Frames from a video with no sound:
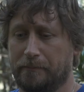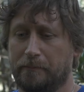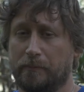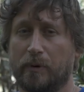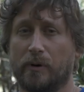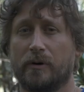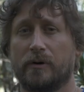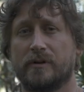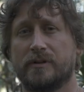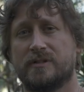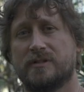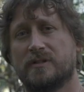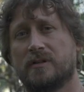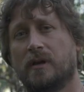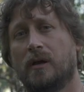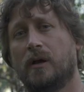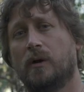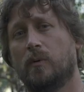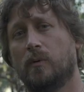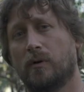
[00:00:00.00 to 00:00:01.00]
birds
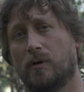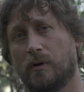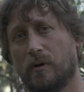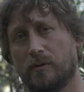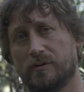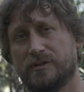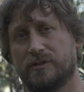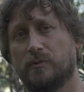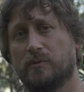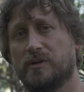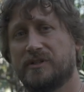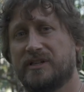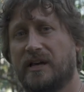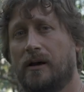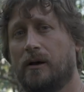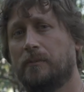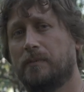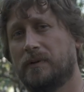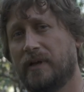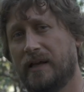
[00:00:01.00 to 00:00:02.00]
will go to which
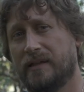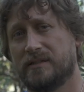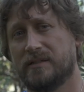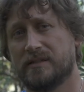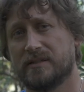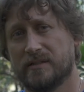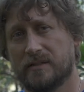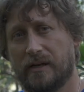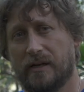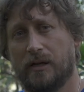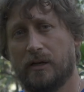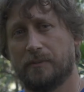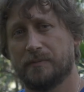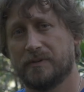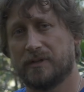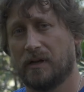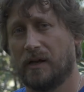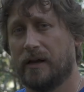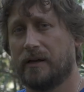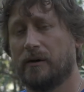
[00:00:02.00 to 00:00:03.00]
outplantings, and it helps
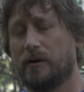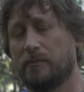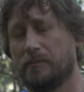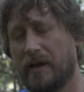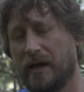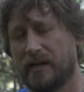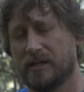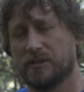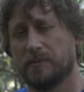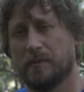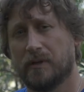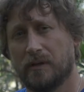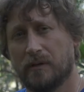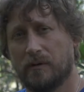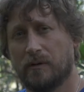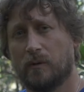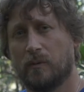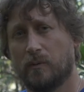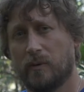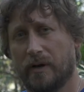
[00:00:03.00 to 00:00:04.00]
guide our management and
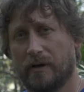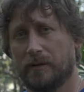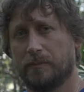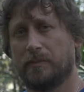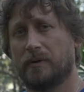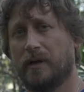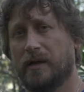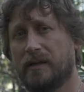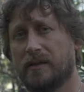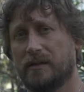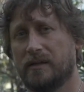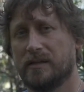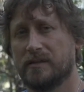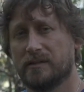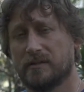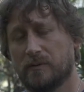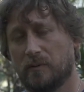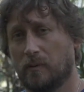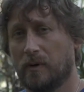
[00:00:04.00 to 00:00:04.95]
know where to plant things and